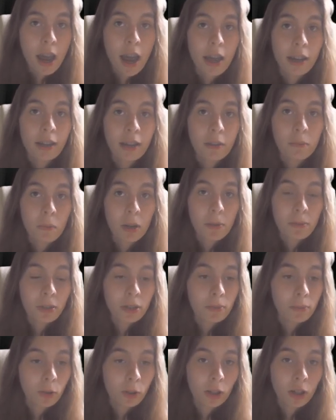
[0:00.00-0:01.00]
and then maybe
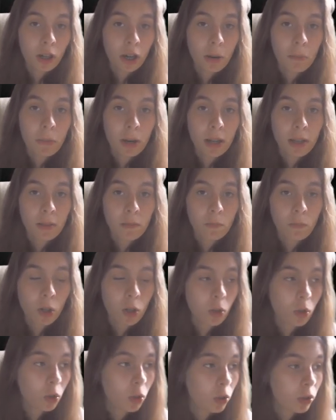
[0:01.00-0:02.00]
tomorrow I might
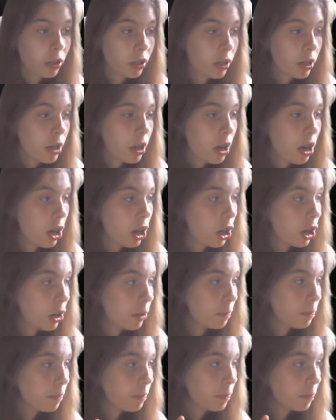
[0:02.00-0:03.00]
record
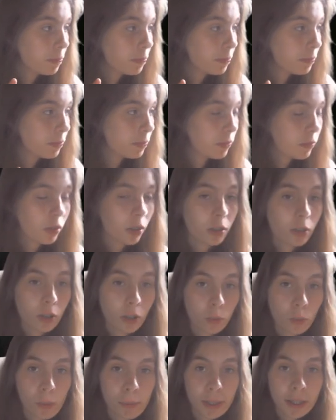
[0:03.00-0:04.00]
the
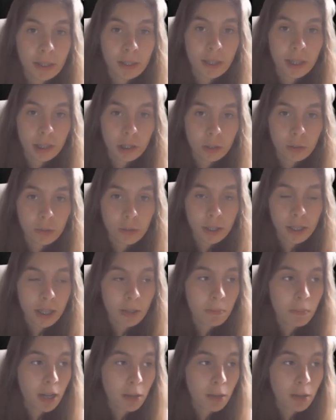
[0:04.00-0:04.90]
women's national team.